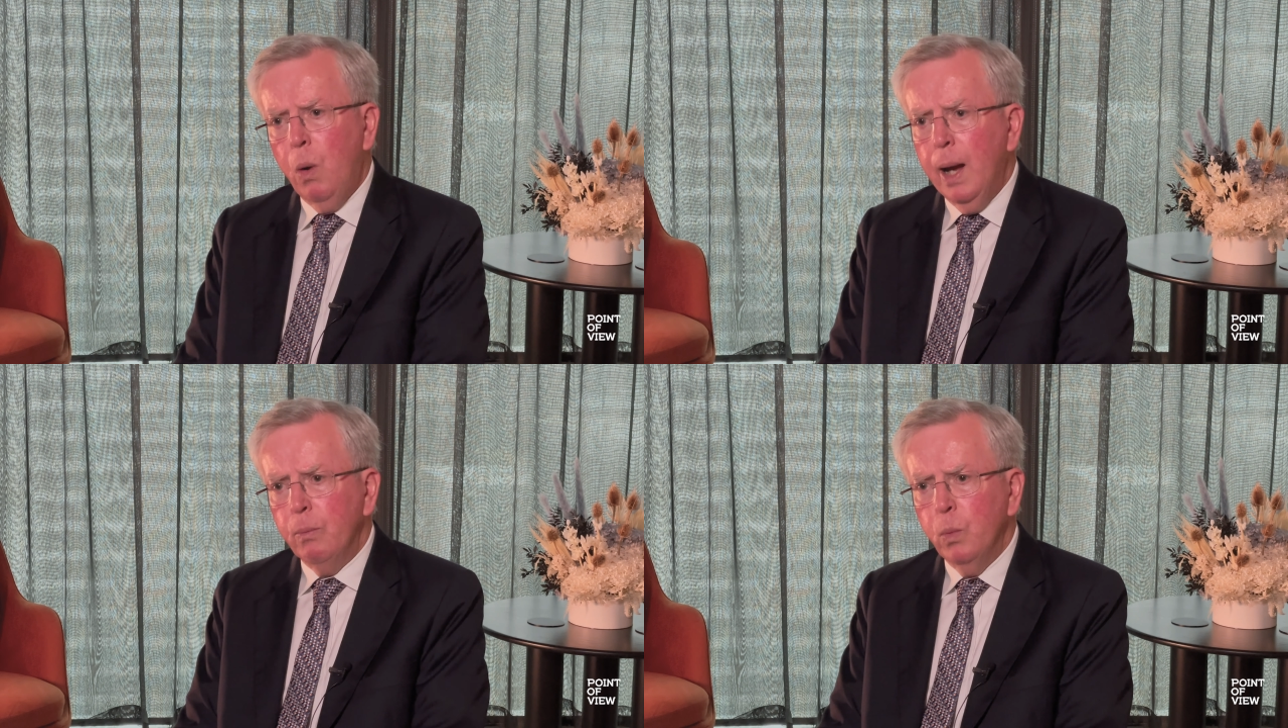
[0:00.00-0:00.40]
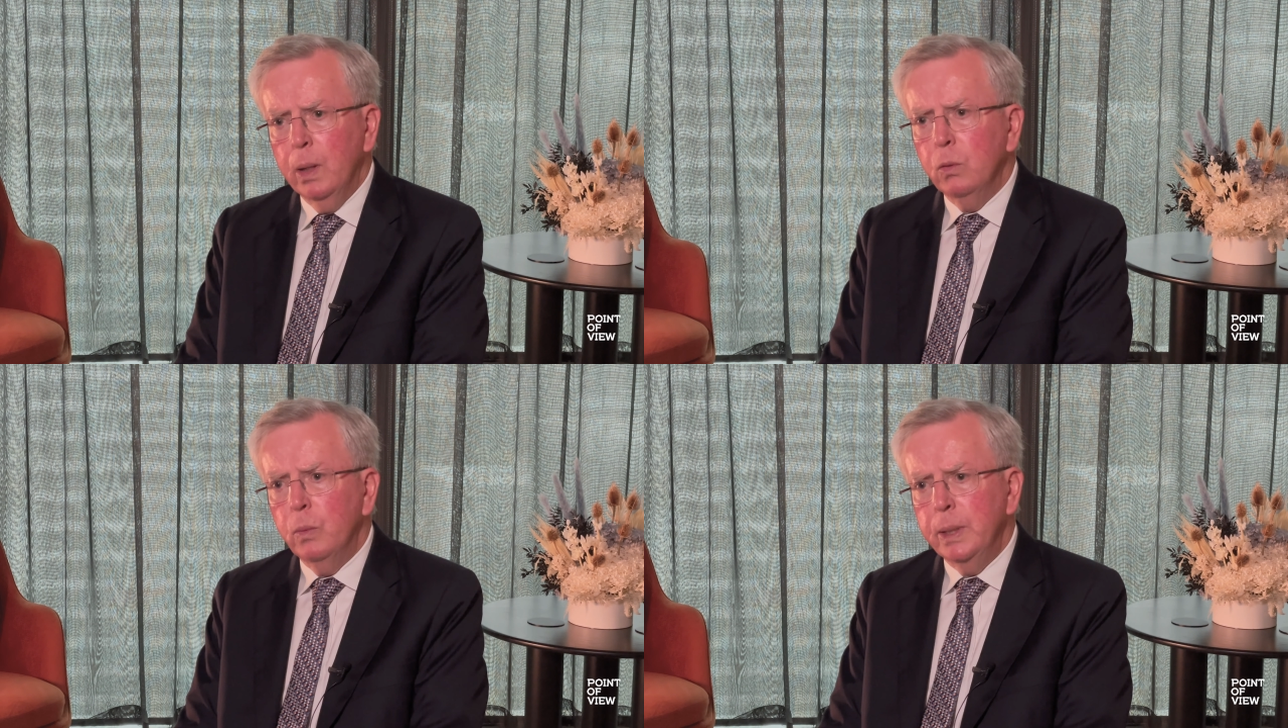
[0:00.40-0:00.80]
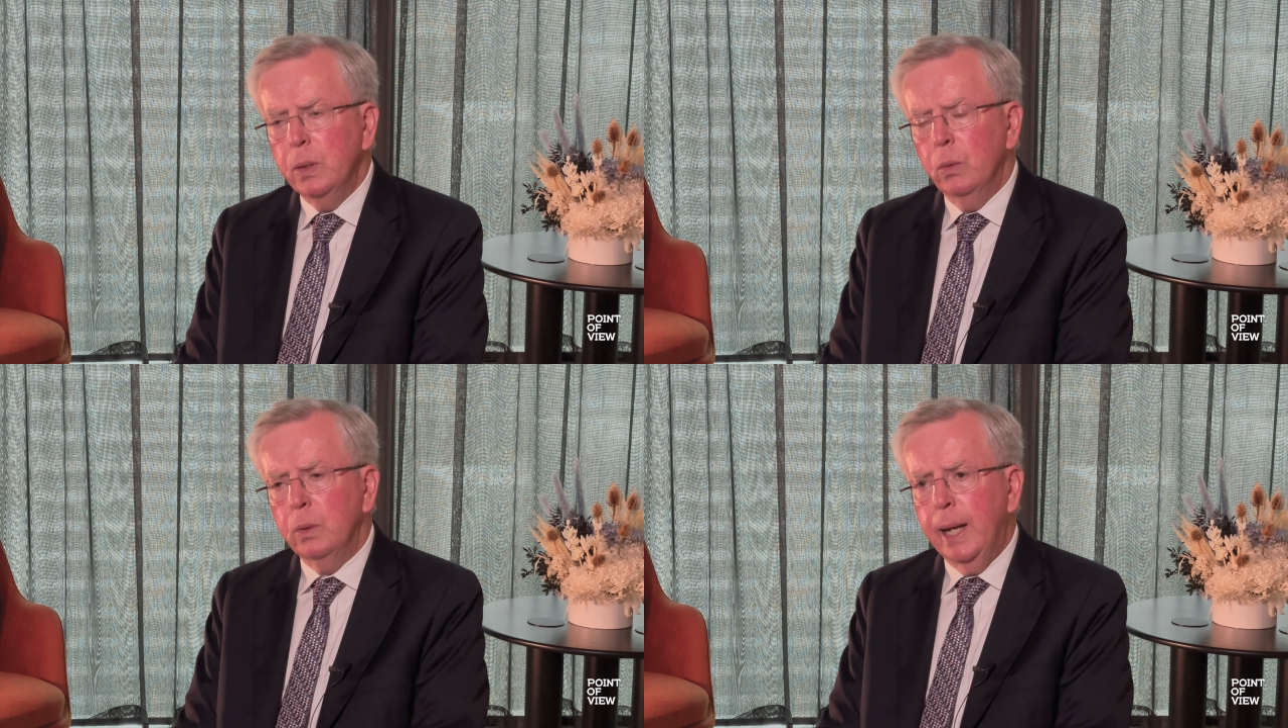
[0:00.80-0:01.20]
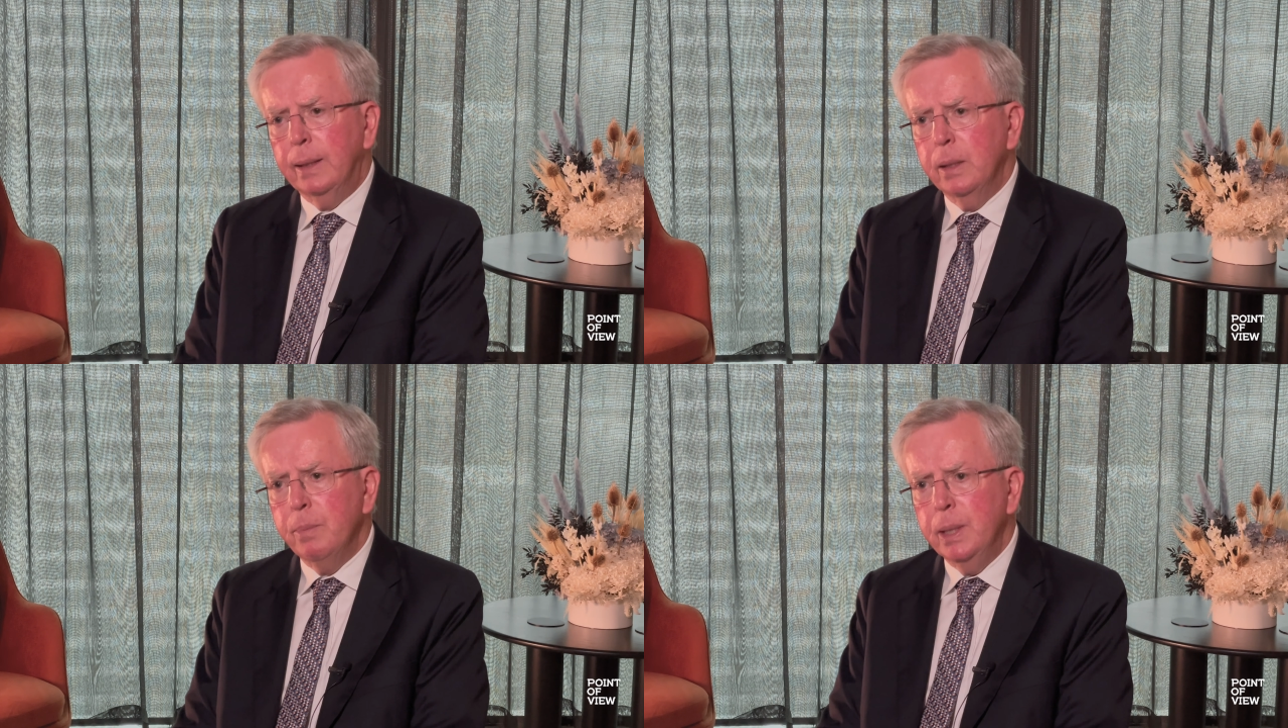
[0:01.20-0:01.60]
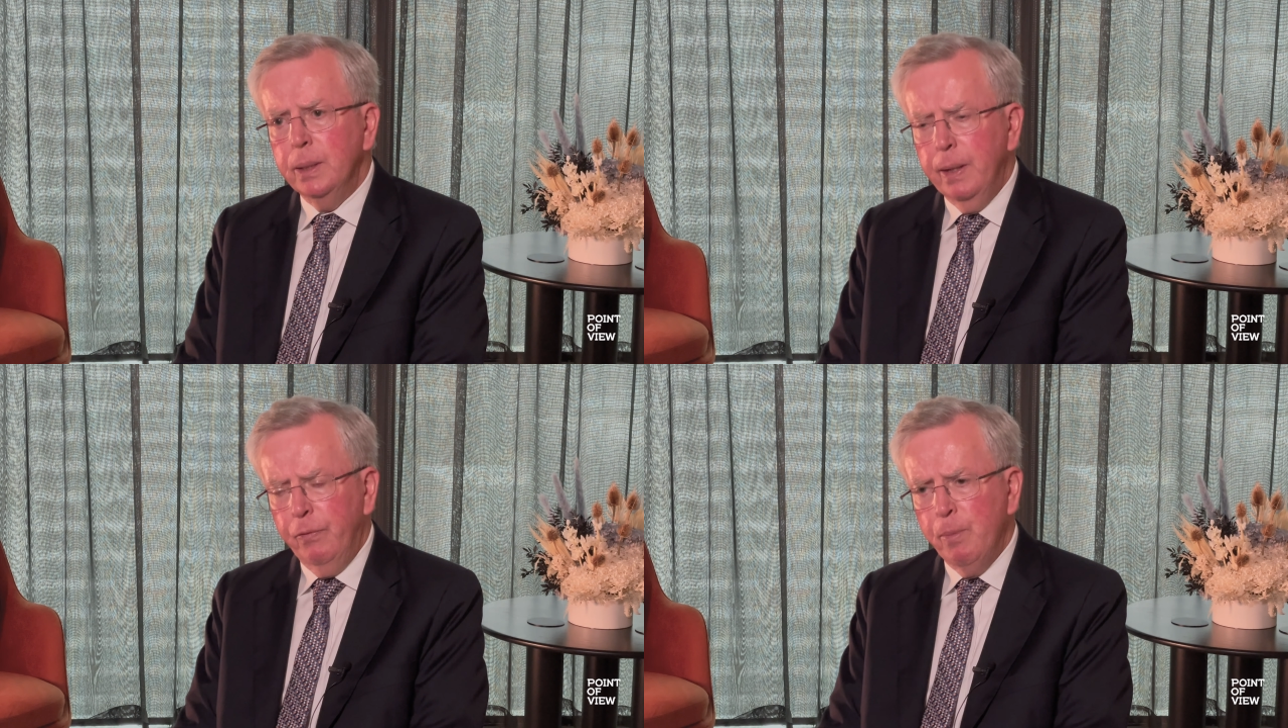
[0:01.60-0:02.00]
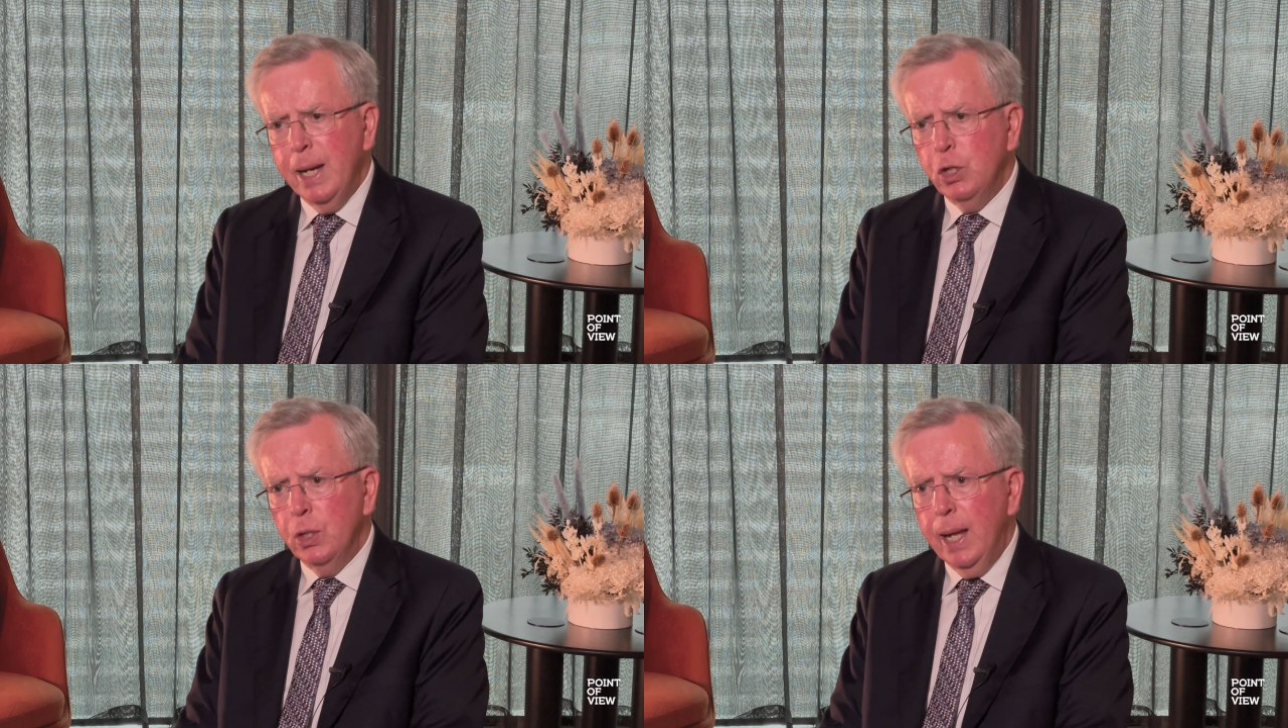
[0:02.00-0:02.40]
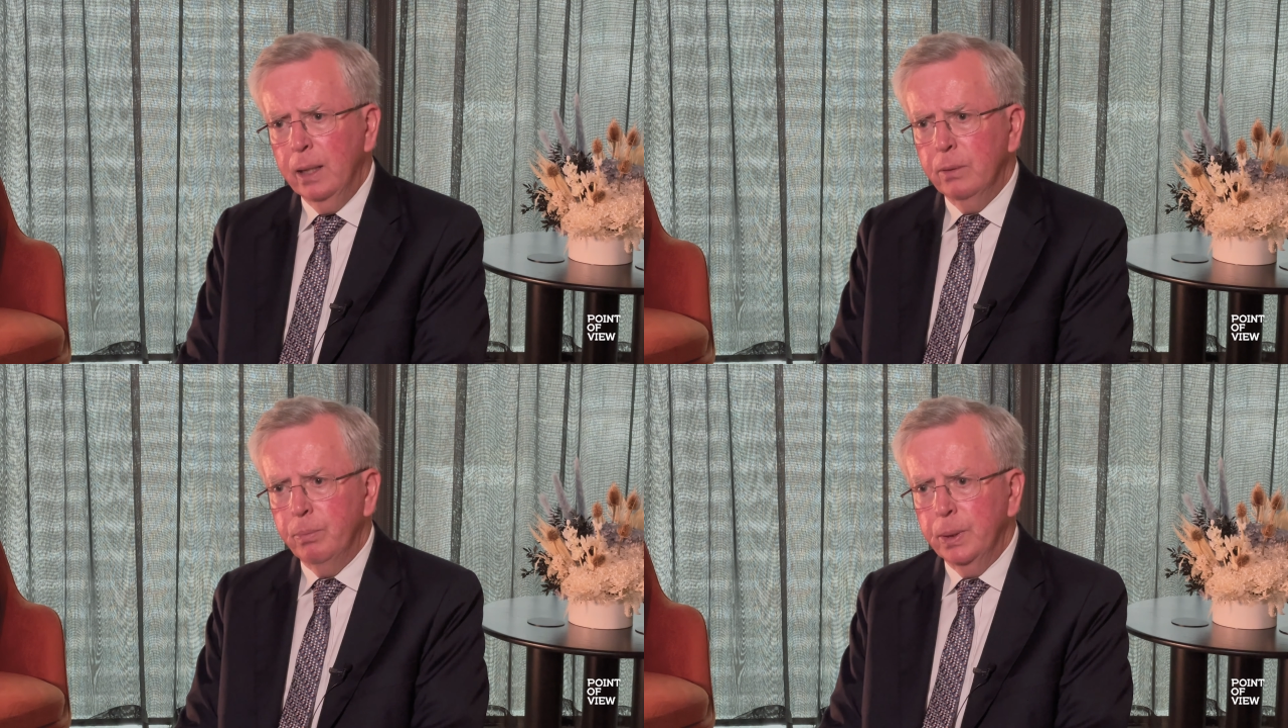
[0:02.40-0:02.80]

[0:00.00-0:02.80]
quite well when you look at them in the Defamation Act,